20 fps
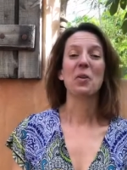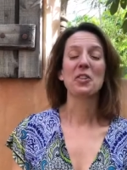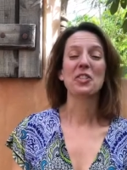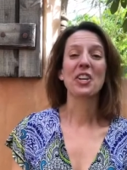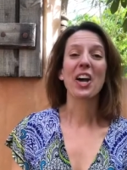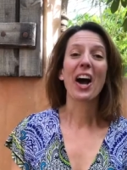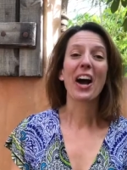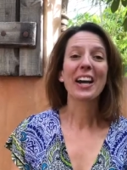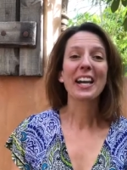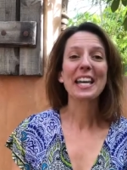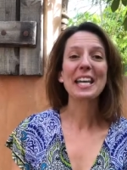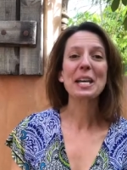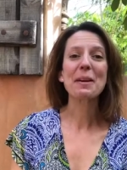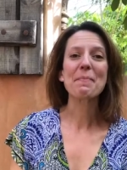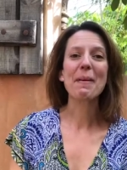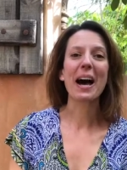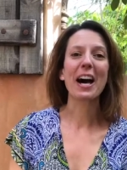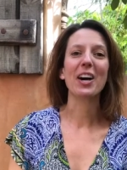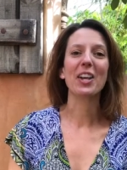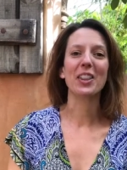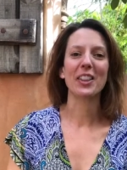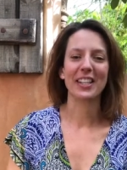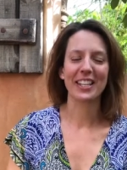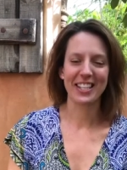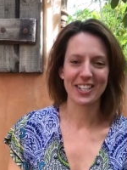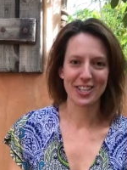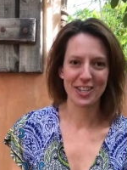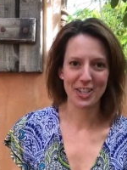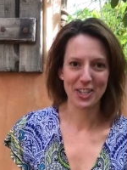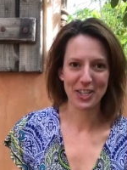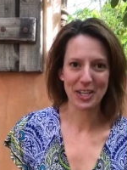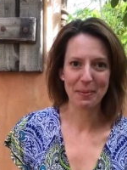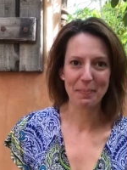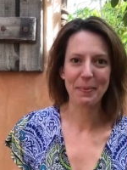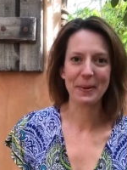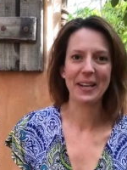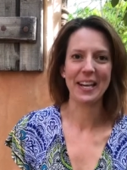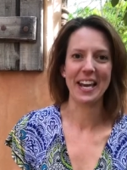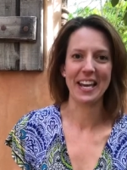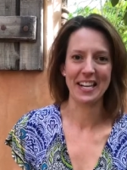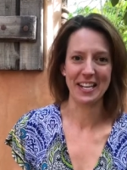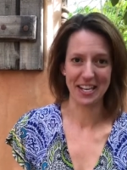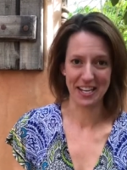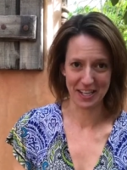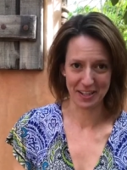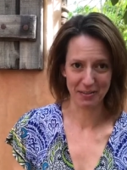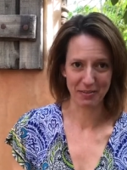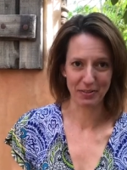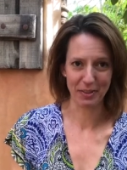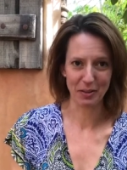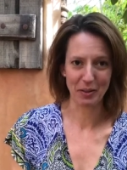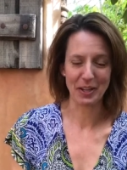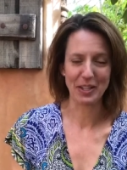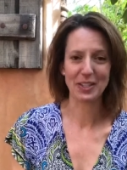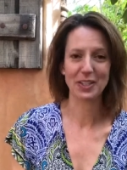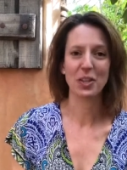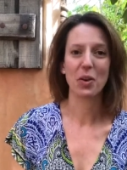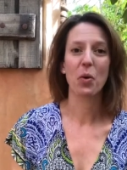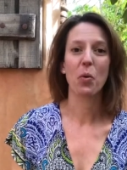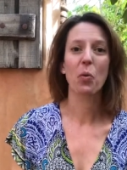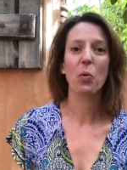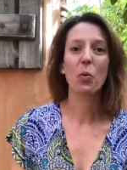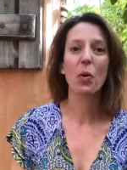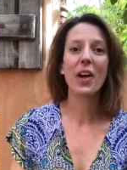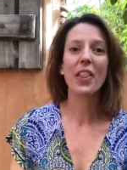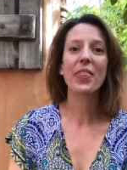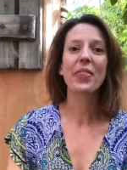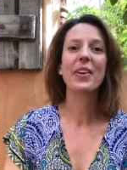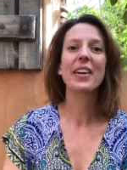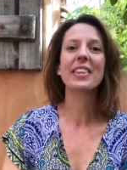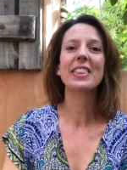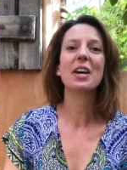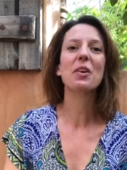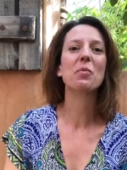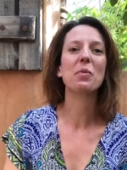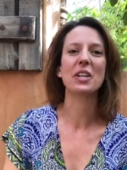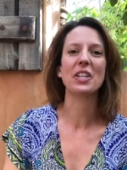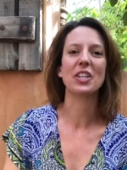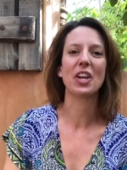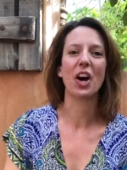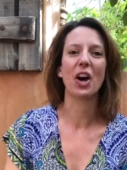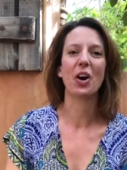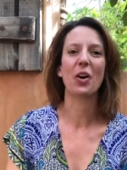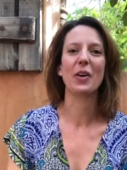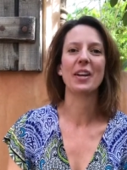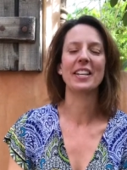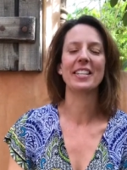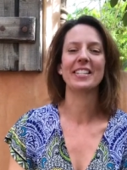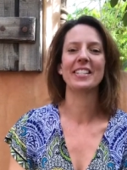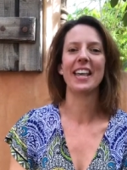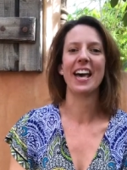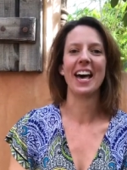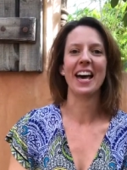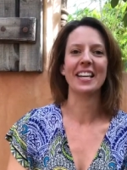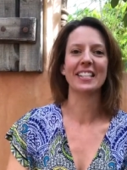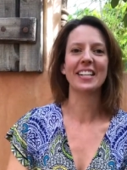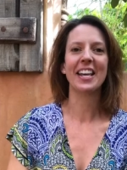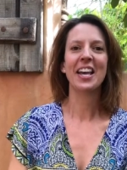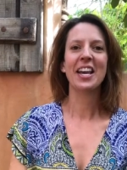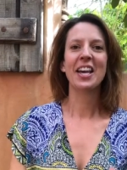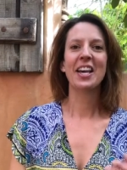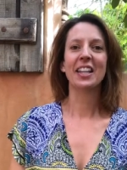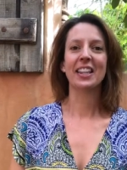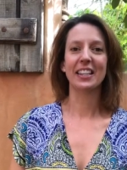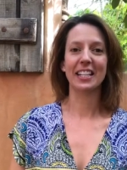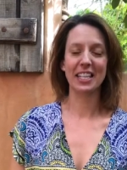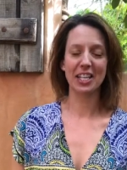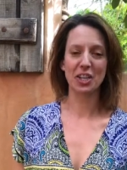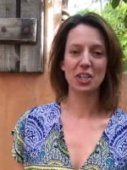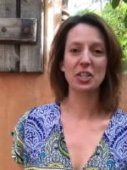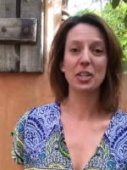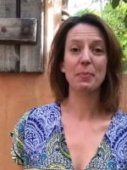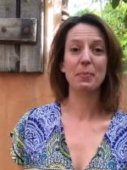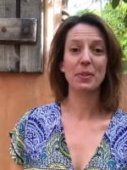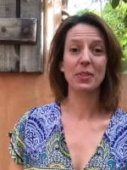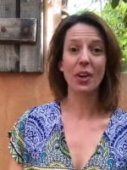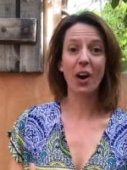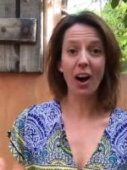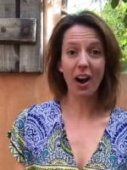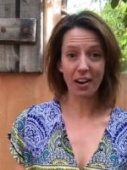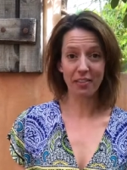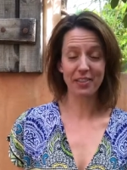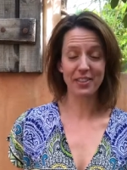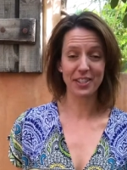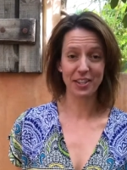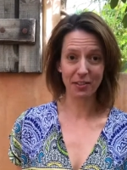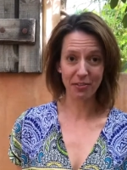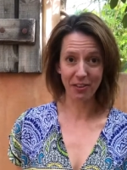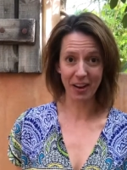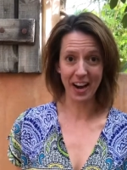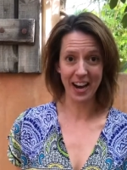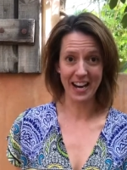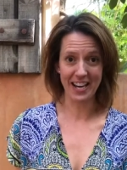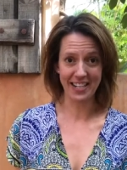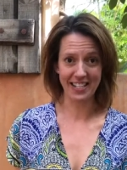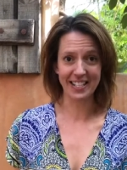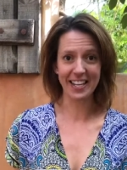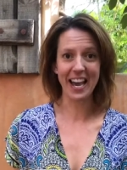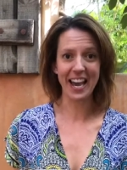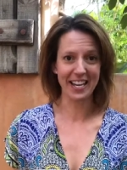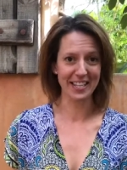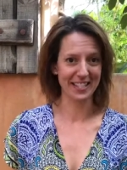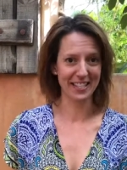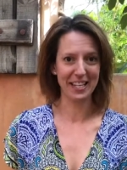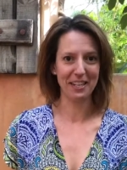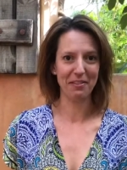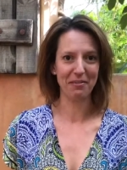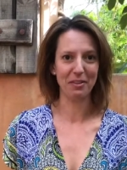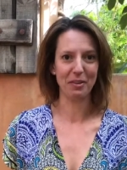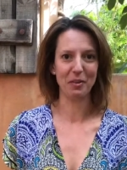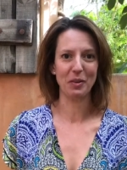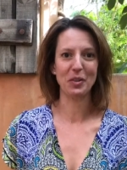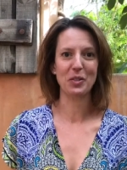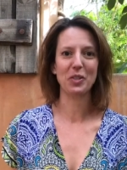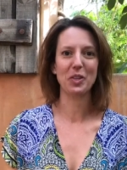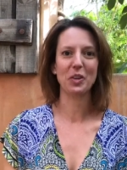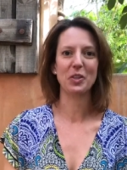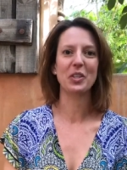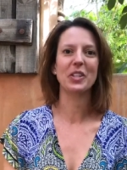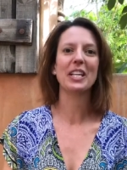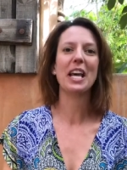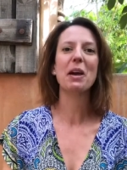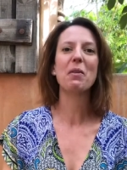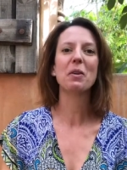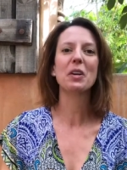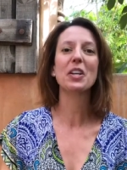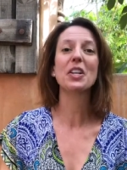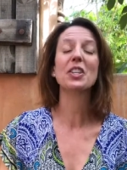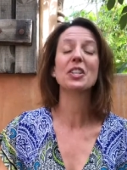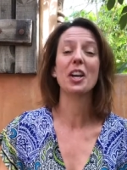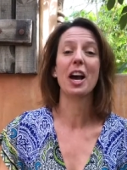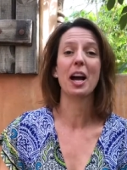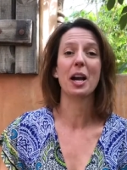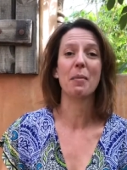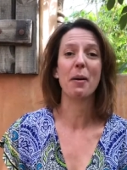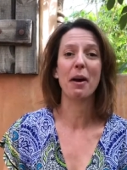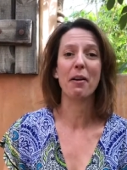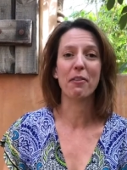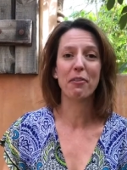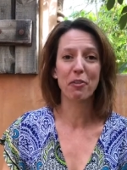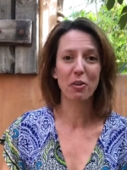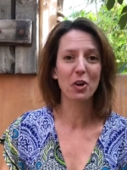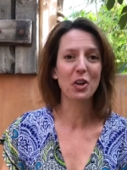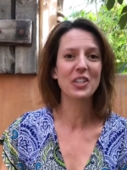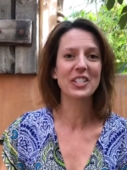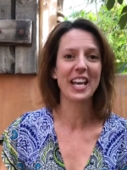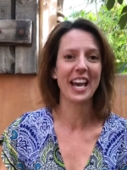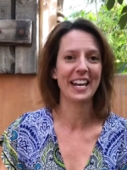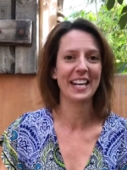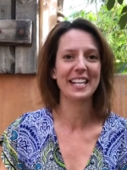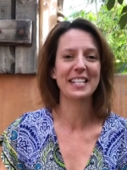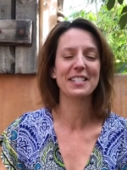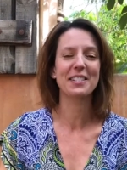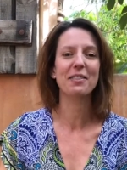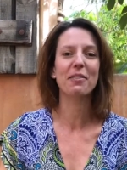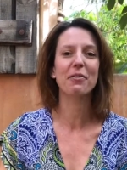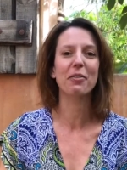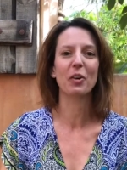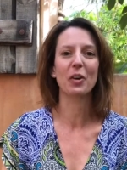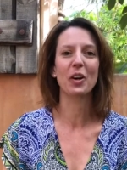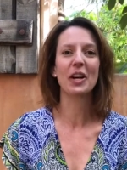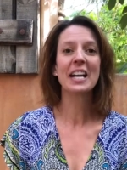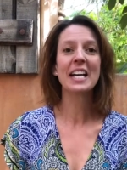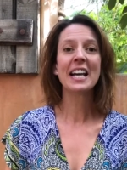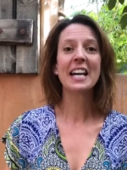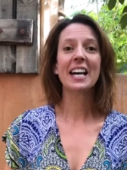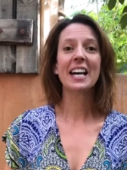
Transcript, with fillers: we're talking about leadership and influence, one thing that we know is that leadership is often defined as influence. So today we're going to talk about four tenets for